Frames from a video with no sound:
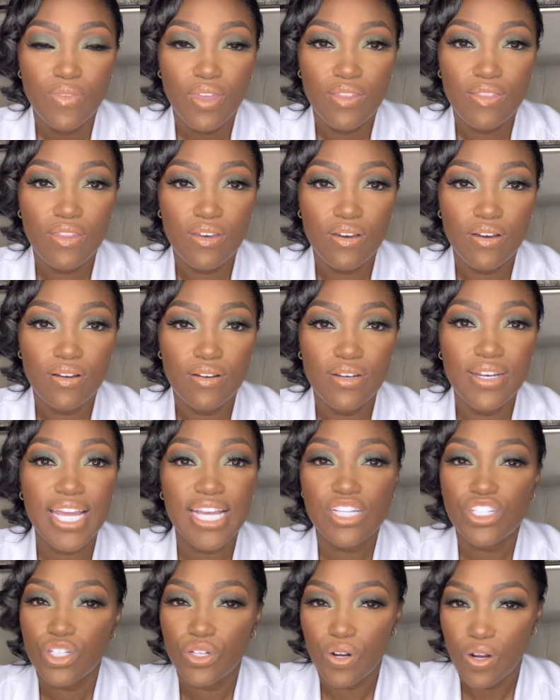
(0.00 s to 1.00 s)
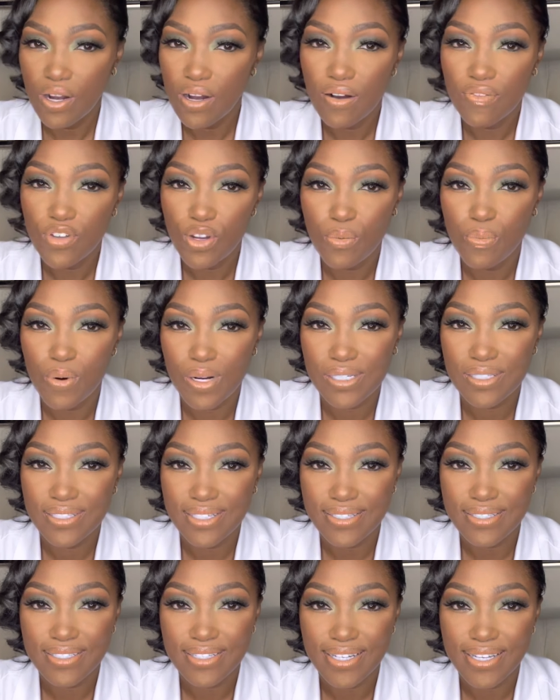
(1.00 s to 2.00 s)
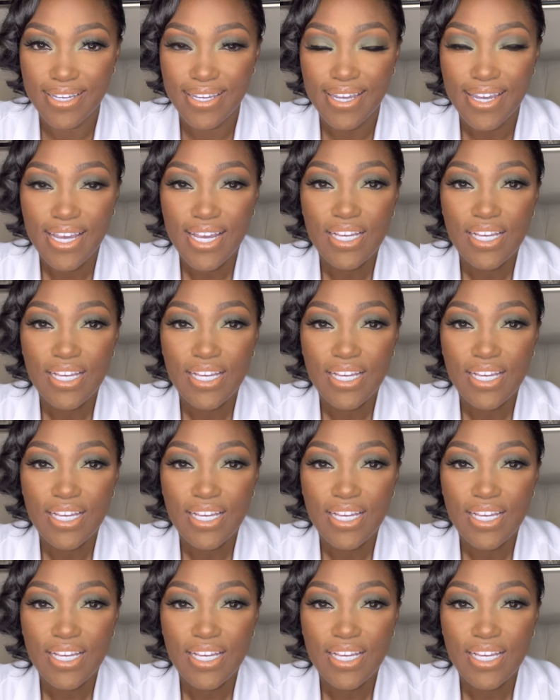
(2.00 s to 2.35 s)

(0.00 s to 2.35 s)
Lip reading: nature of your breast density.